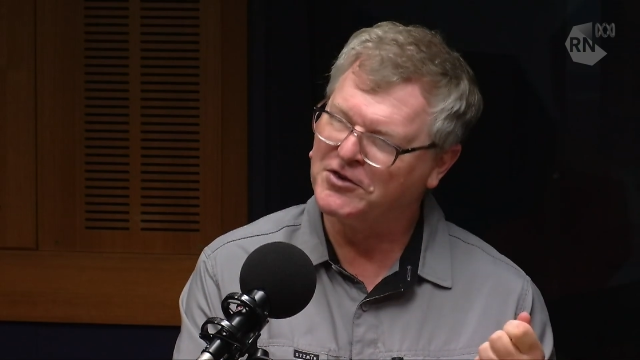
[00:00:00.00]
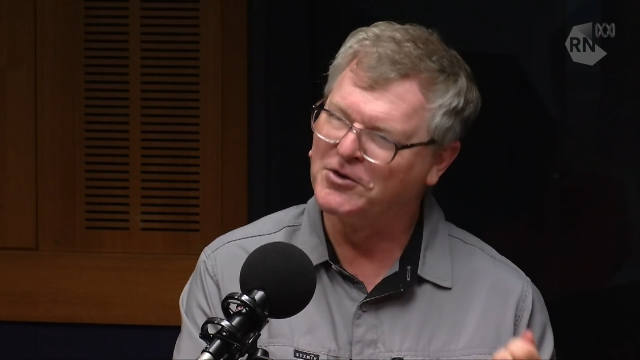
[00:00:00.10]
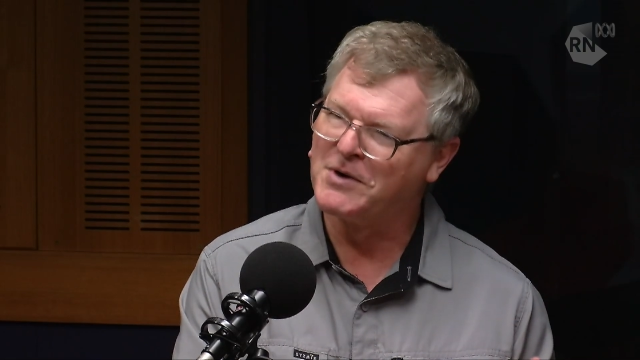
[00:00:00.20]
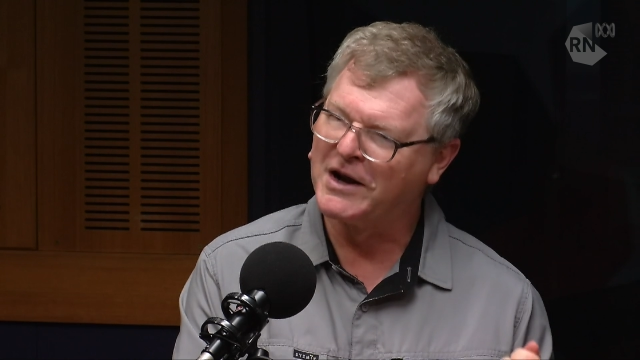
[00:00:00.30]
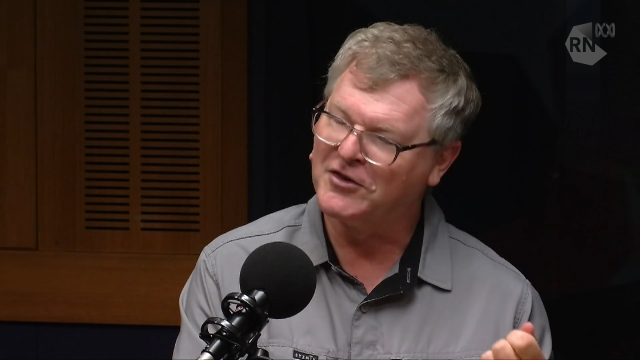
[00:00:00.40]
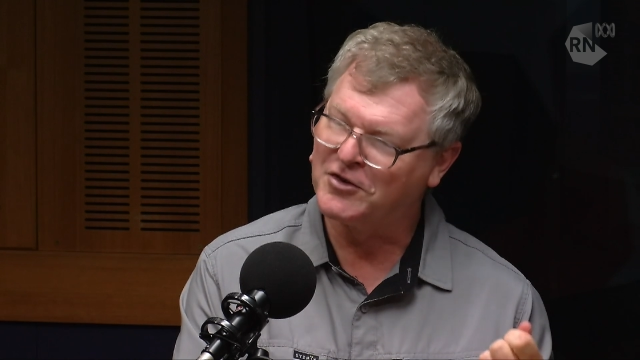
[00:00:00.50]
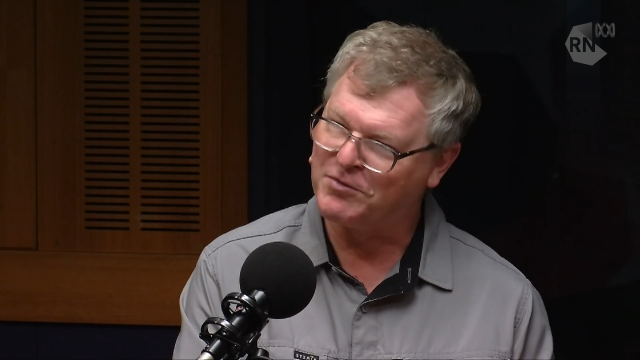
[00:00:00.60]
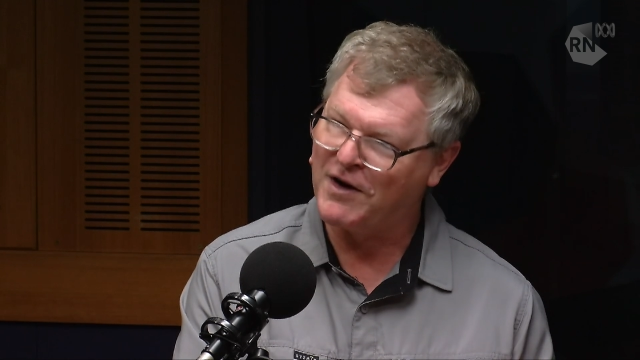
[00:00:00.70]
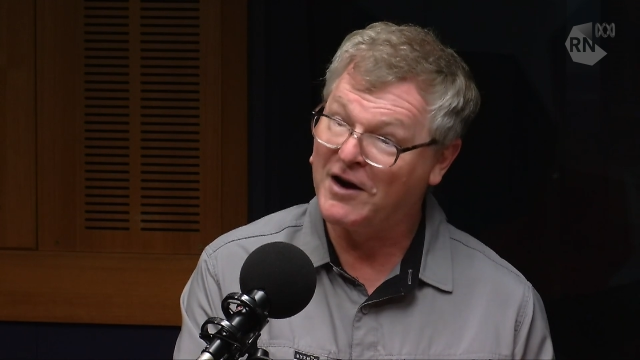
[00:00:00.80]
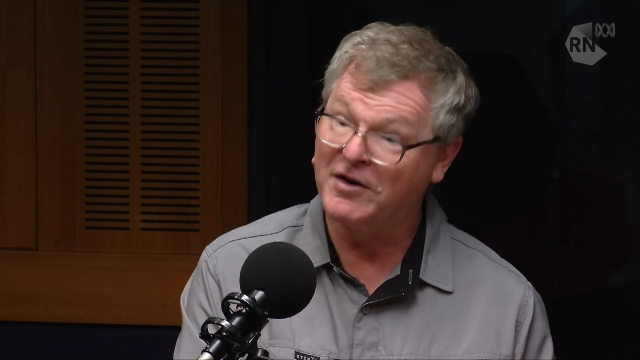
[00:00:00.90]
still running
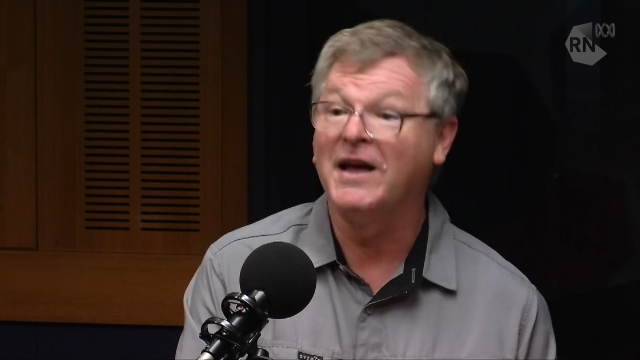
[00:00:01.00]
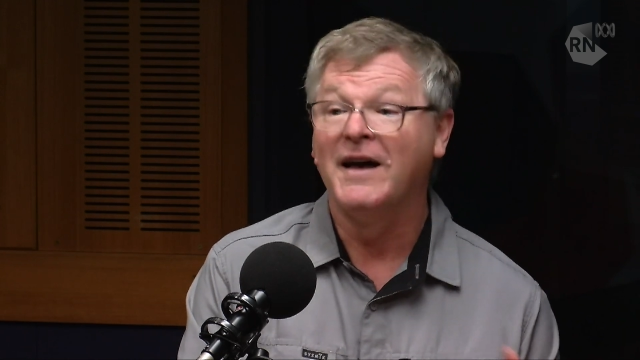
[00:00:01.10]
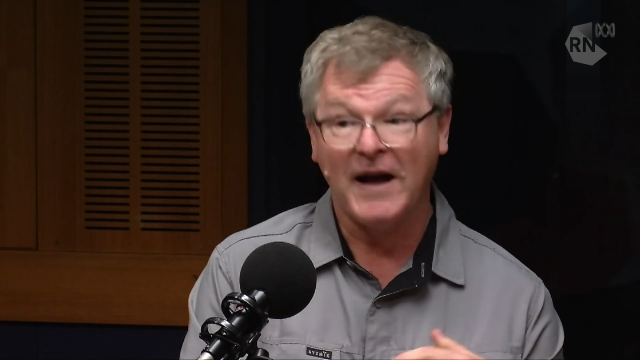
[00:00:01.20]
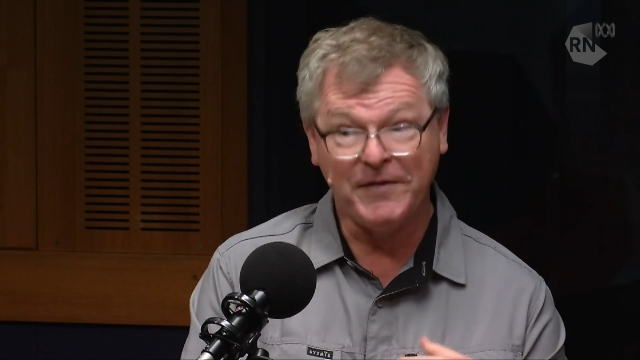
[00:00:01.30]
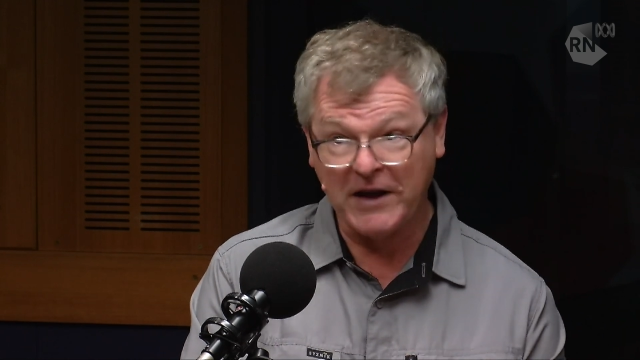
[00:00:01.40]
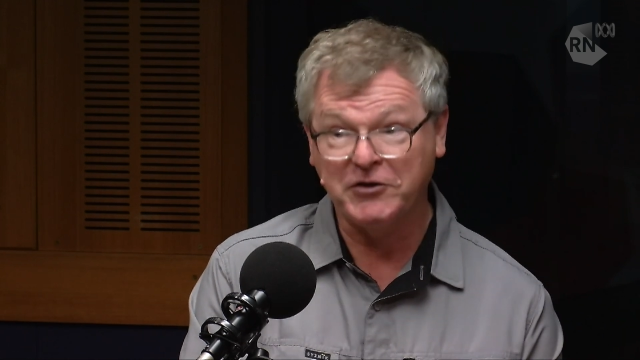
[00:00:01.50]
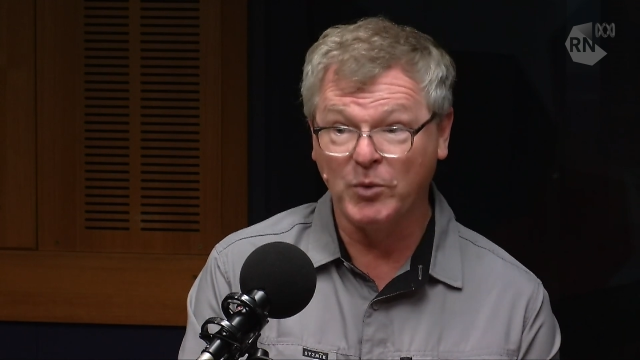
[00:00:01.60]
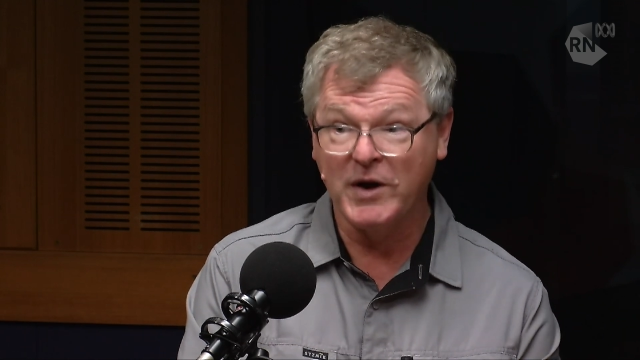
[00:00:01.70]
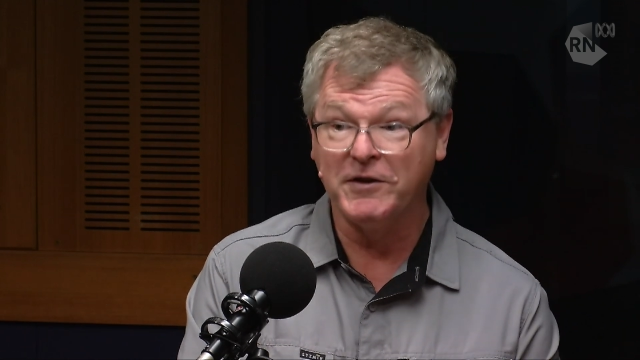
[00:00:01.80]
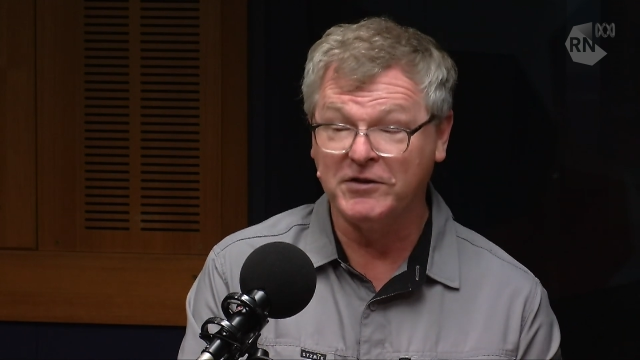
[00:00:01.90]
Safari, and that's
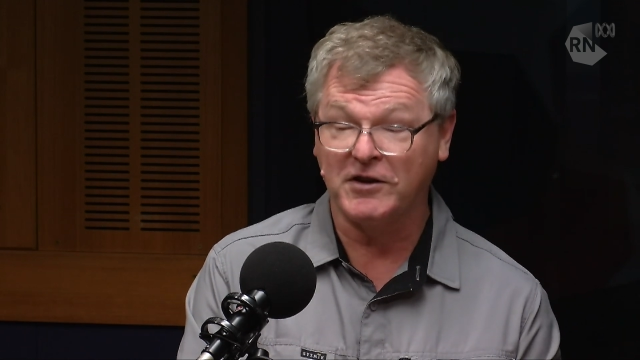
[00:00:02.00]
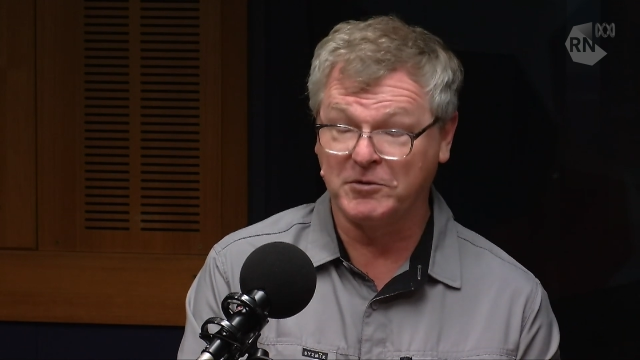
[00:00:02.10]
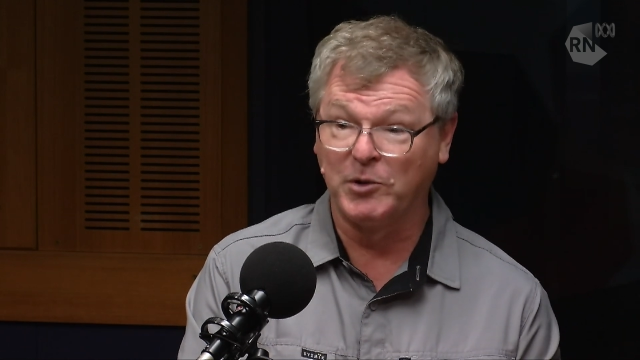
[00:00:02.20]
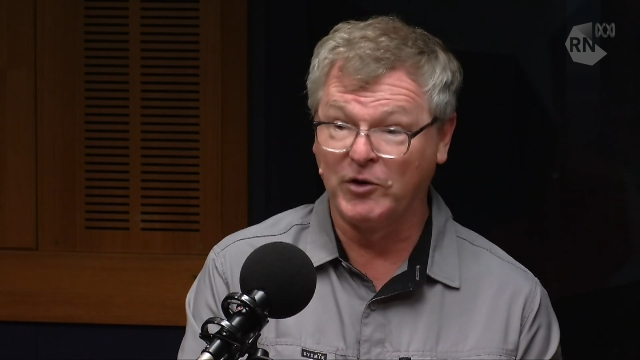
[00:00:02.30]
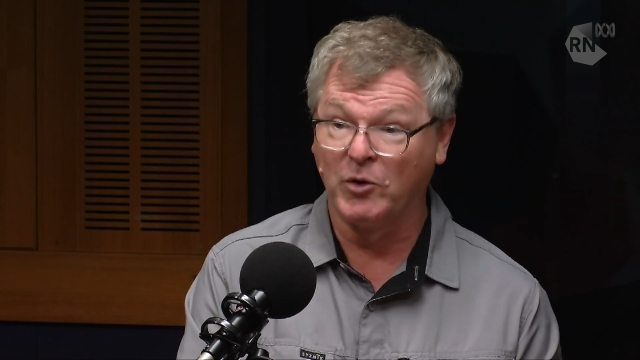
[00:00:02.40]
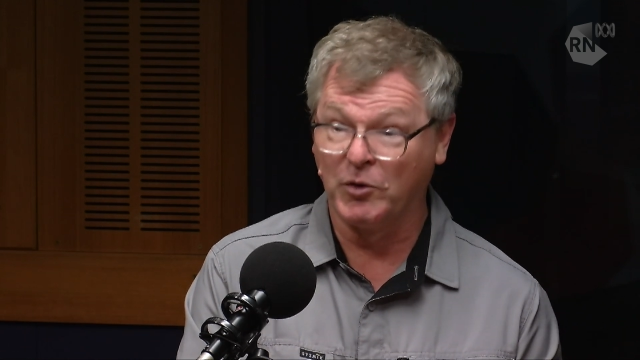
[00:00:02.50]
where this exploit,